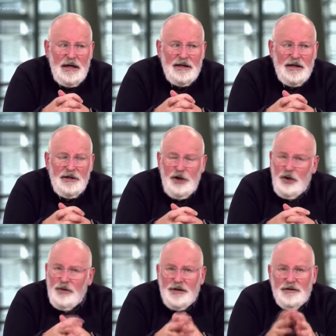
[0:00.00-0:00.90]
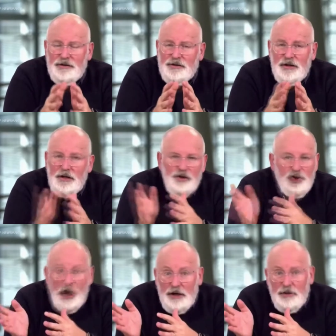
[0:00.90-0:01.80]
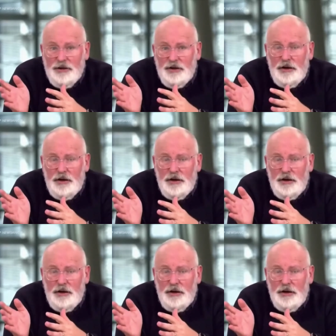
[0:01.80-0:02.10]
And I know that China